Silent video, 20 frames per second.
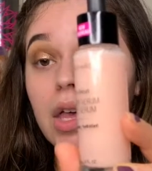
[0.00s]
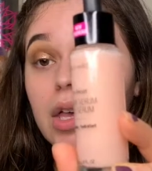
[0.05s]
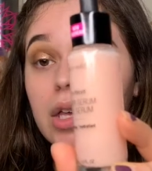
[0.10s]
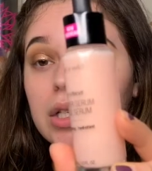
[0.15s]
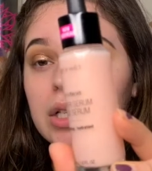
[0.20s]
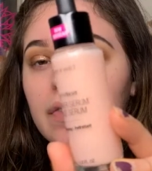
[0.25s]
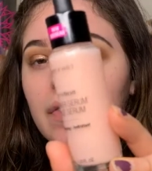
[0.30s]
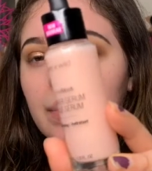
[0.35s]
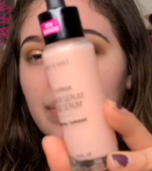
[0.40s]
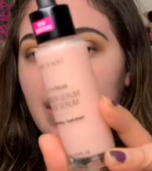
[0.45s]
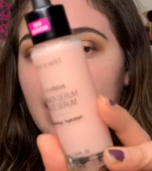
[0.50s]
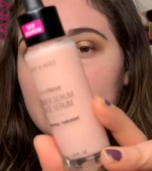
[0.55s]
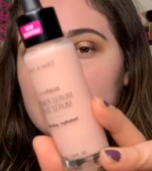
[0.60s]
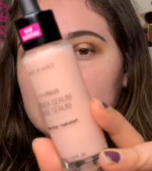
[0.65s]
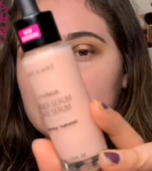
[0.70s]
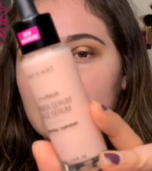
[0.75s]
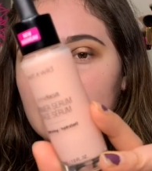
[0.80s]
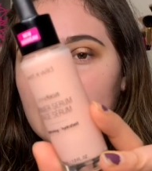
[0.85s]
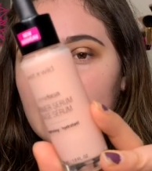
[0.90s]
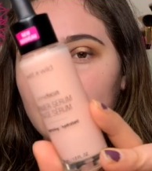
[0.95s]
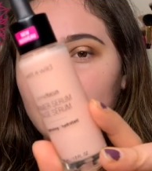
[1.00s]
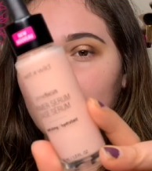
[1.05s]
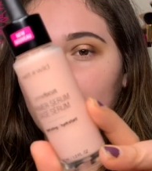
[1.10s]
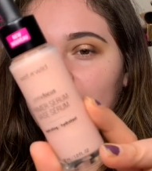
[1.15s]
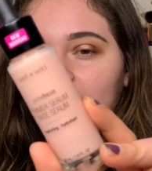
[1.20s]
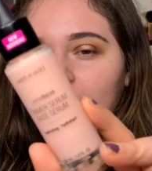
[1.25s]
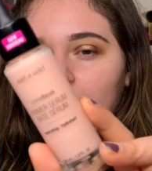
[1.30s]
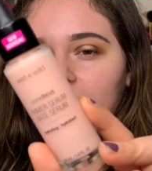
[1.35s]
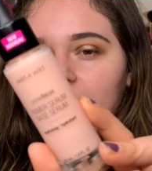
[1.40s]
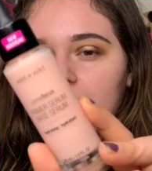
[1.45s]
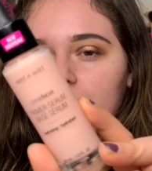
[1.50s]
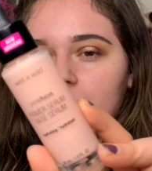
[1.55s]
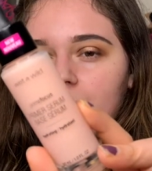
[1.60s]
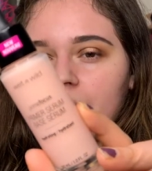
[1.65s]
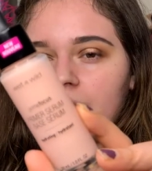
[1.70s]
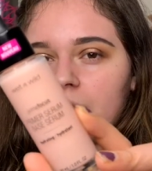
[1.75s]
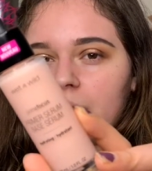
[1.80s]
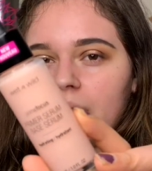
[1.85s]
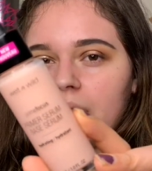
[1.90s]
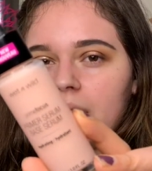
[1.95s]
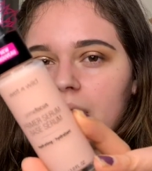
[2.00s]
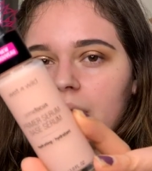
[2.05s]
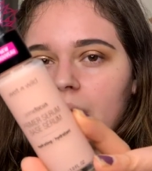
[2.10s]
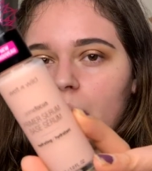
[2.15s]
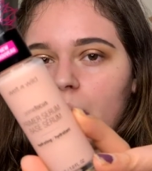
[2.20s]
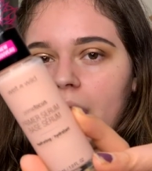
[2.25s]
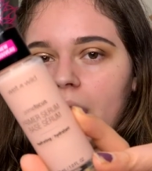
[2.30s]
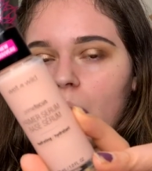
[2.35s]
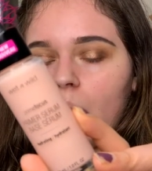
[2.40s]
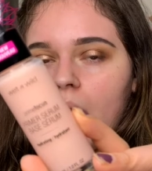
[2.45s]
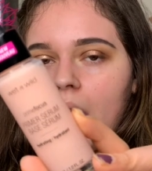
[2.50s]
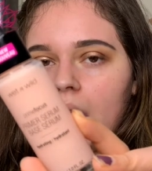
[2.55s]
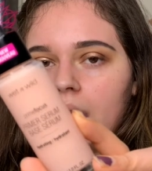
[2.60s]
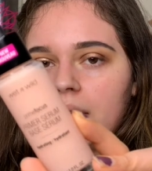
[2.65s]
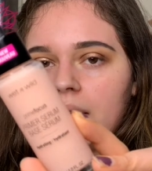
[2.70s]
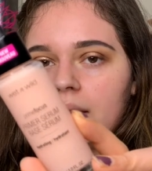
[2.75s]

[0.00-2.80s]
So for primer today, I'll be going in with this one. This one is from Wet n Wild.